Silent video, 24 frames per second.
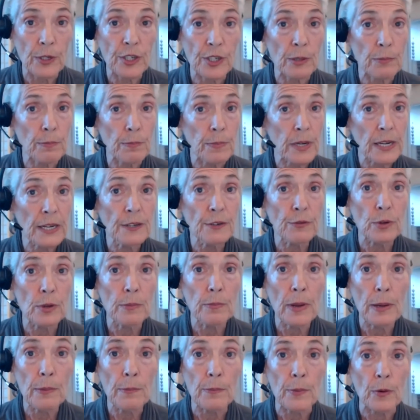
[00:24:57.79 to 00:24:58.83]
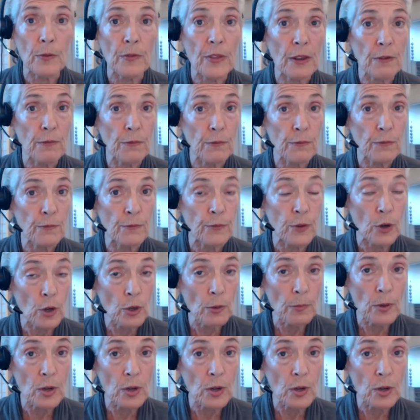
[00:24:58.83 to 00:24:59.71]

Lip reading: and please remember that verbal